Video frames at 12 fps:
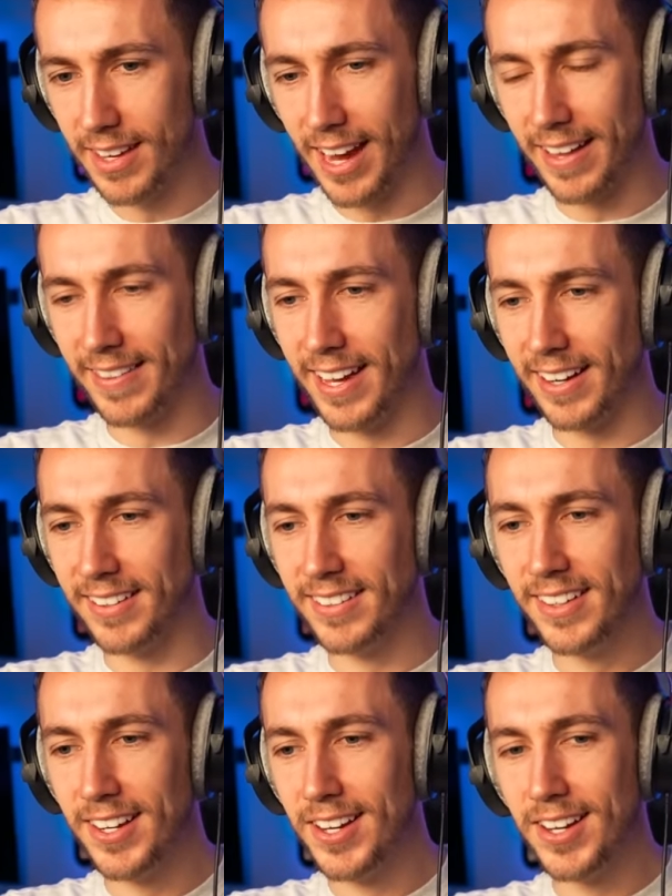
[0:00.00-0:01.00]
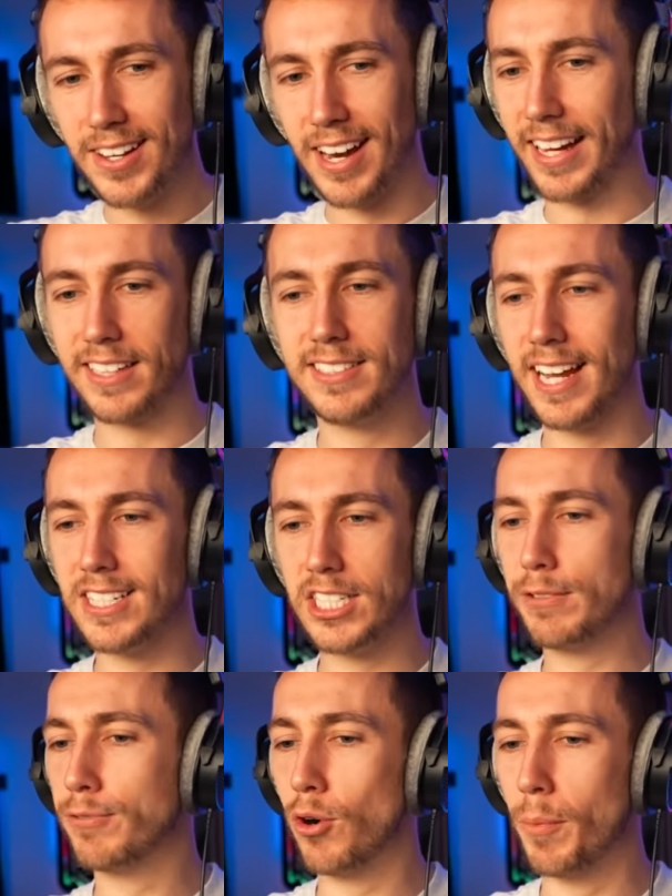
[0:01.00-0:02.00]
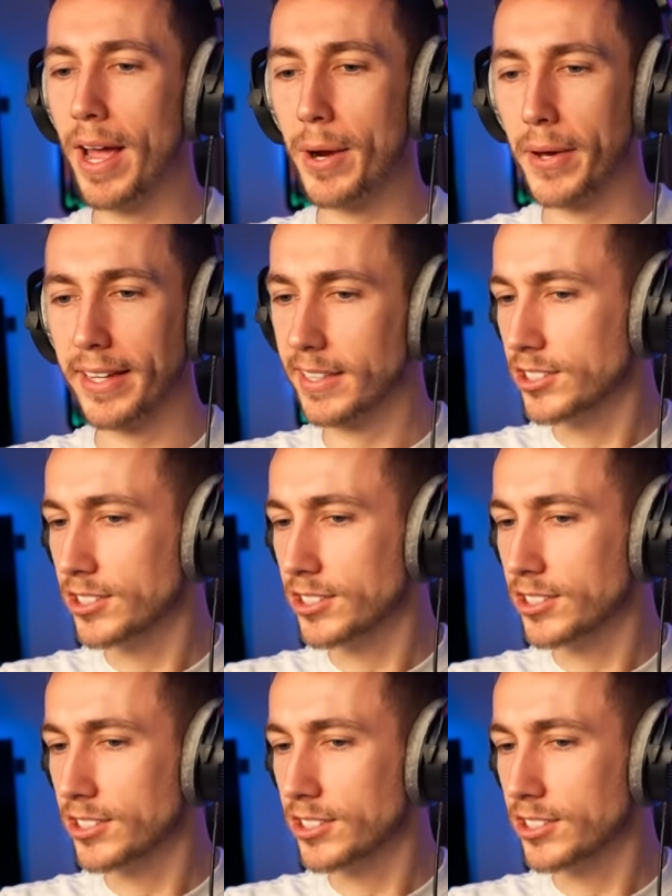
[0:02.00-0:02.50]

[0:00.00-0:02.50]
And then like Deji fought Mayweather.